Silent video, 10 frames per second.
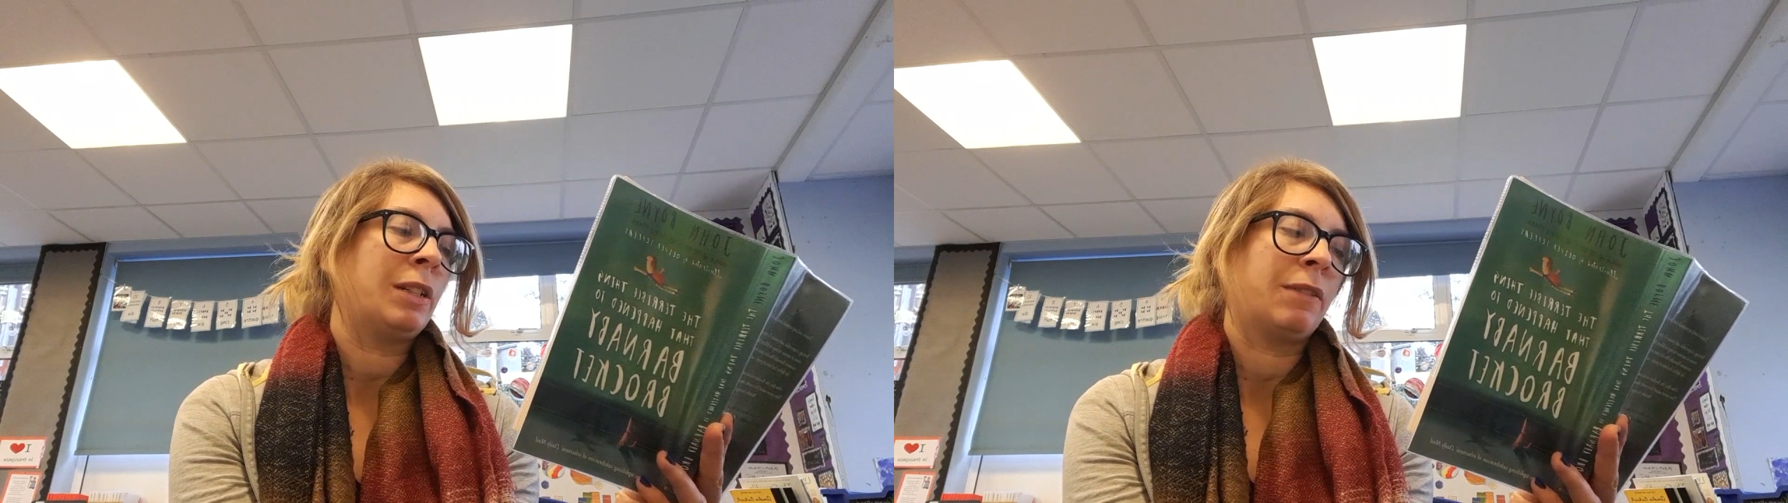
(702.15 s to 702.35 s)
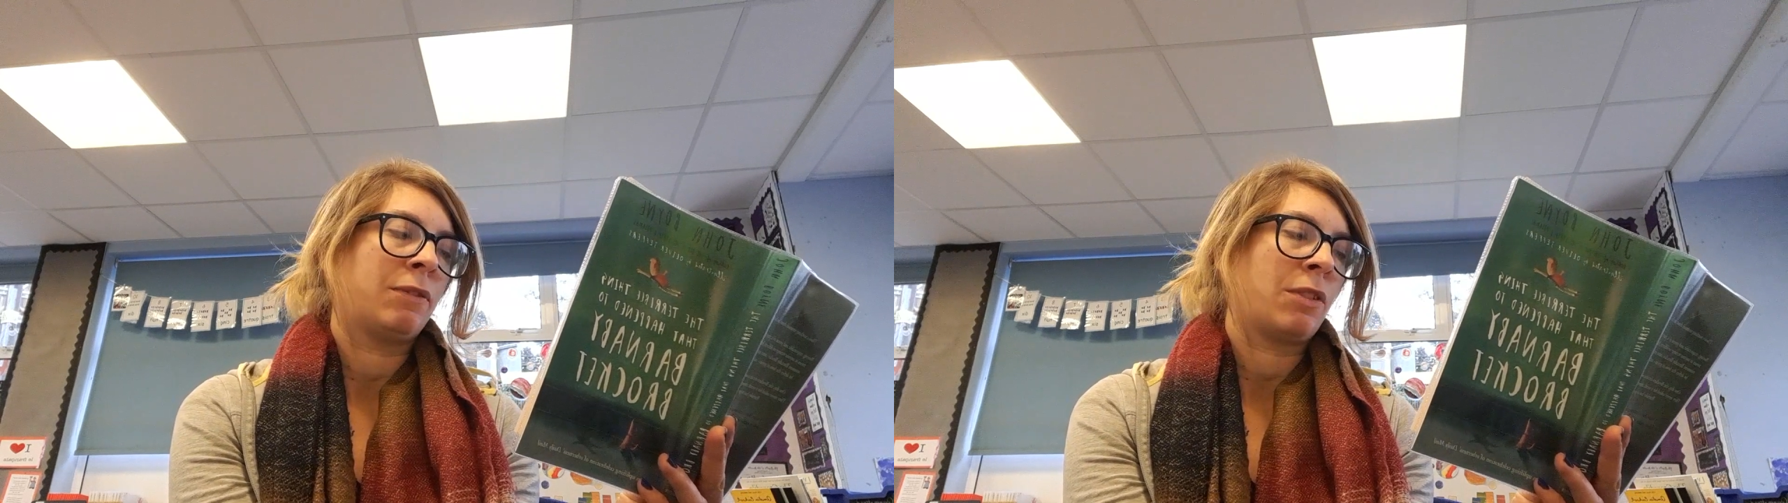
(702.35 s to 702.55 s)

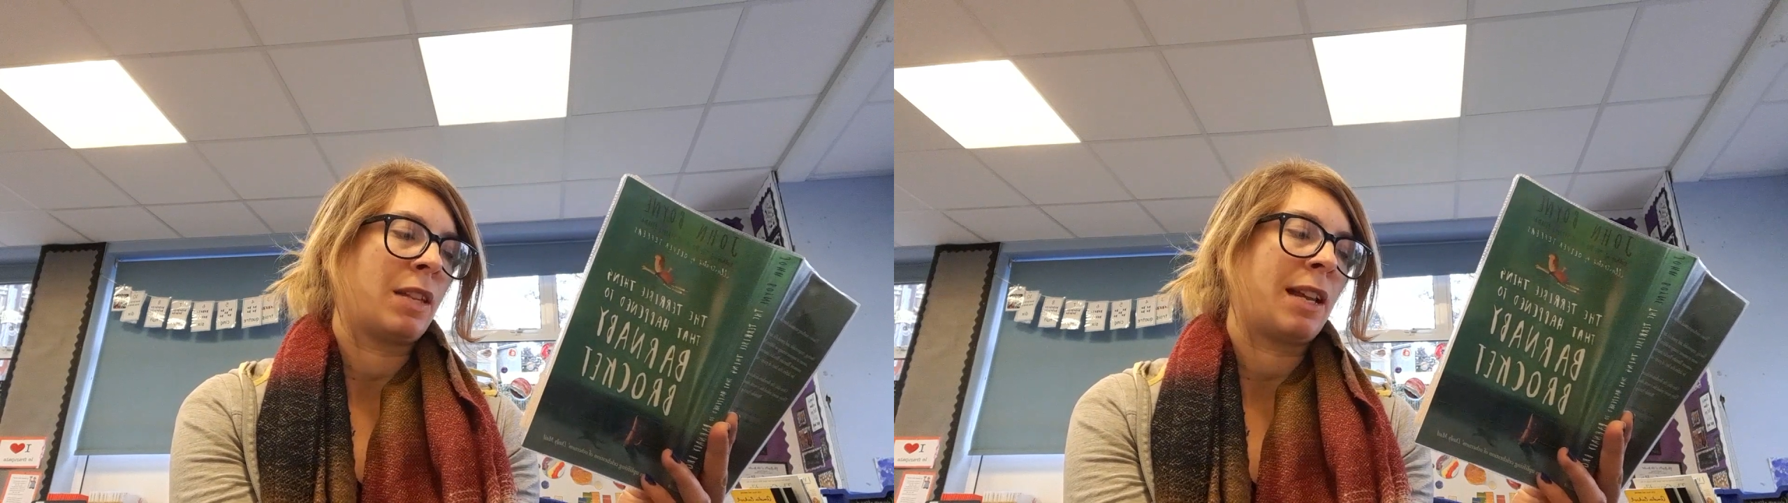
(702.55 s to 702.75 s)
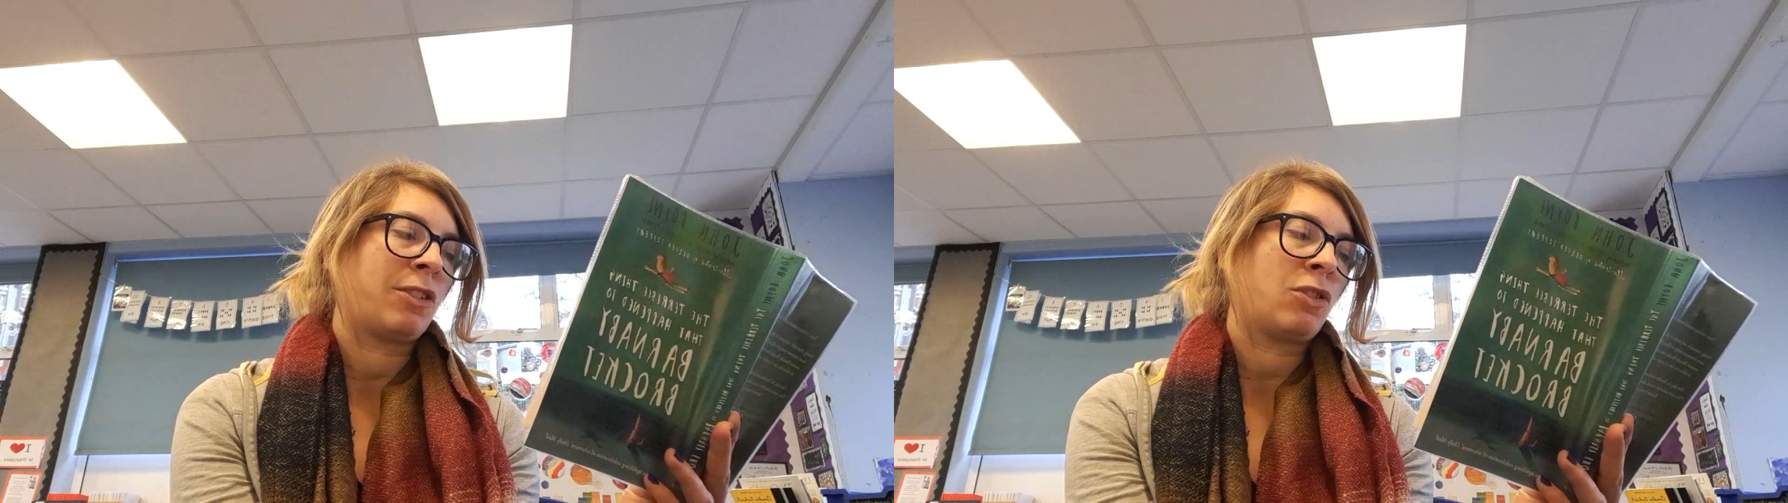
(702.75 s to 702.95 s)
lived on
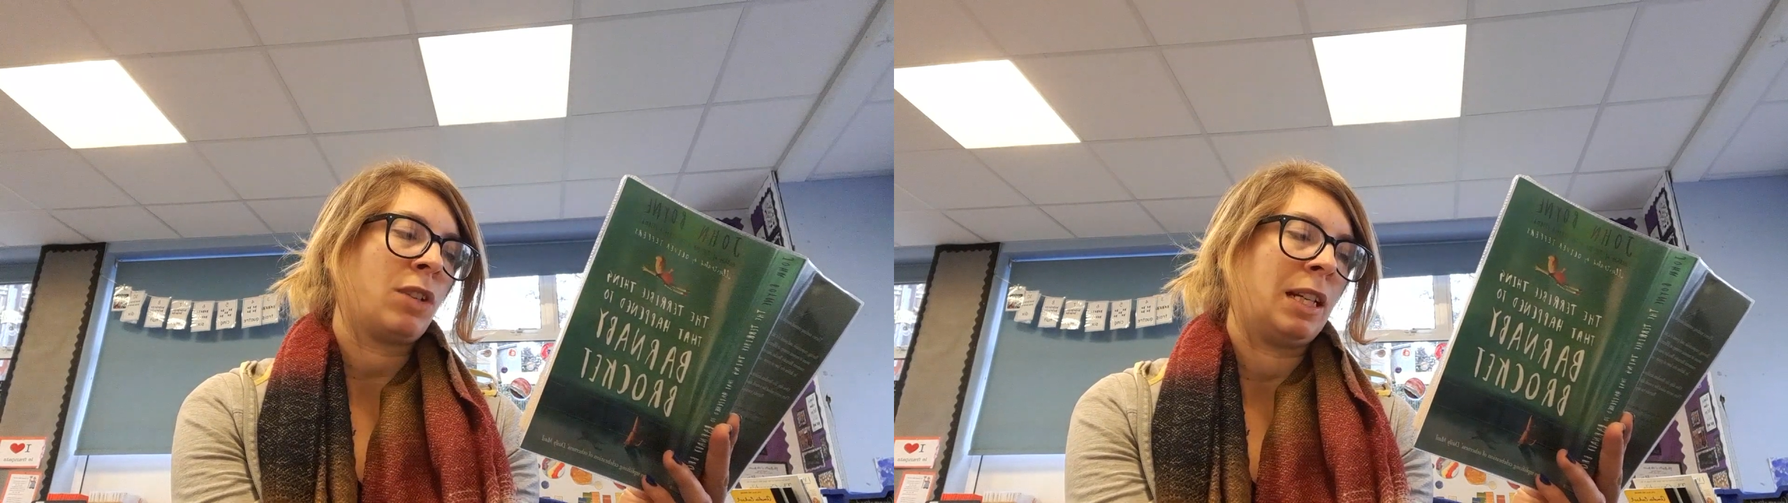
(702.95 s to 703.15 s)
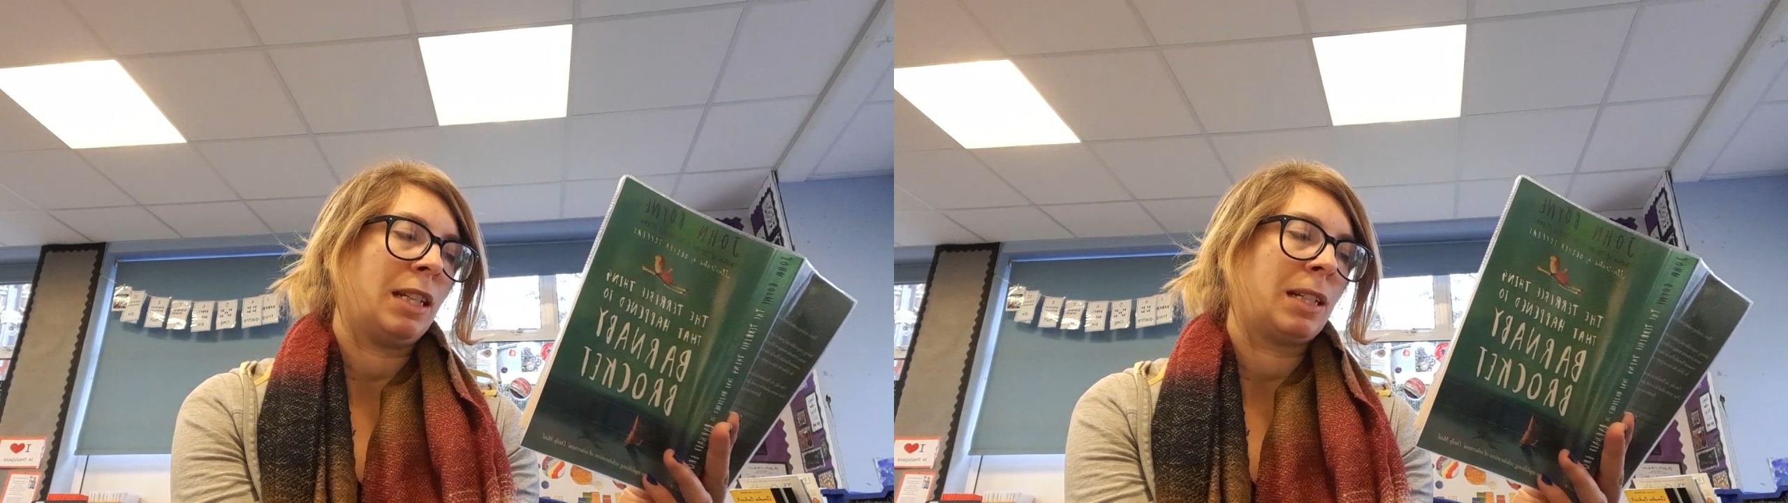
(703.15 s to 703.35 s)
their
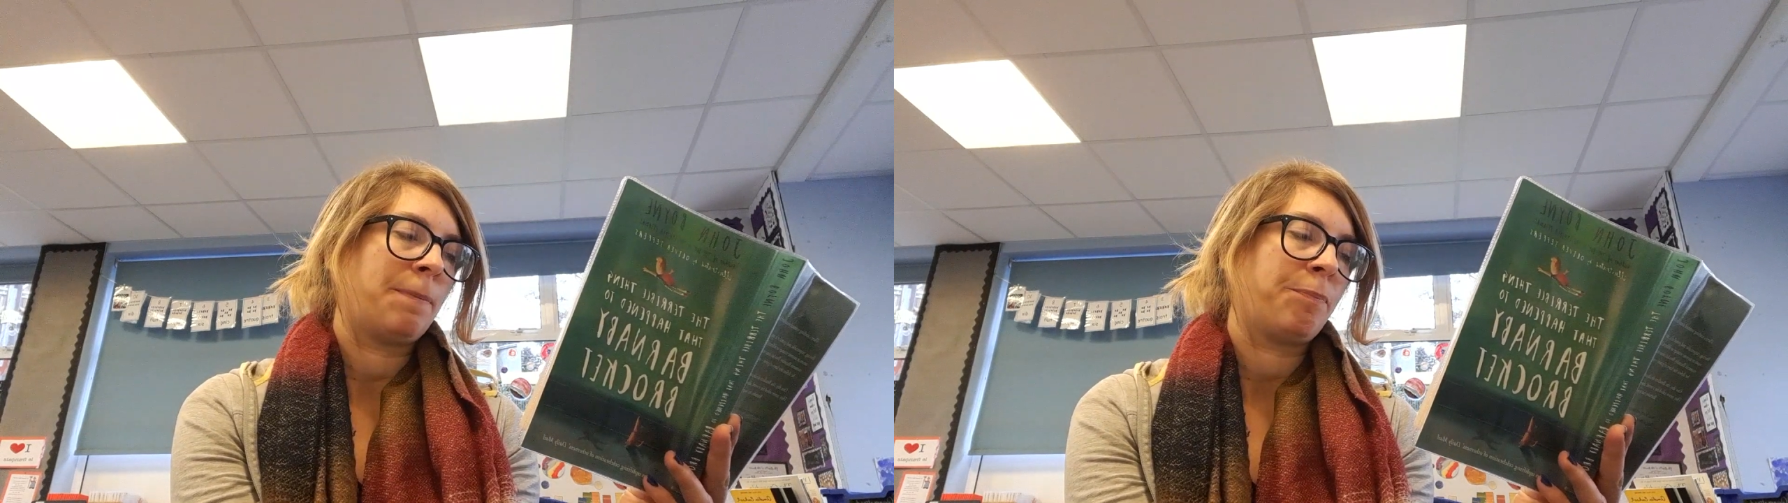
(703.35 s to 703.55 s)
street.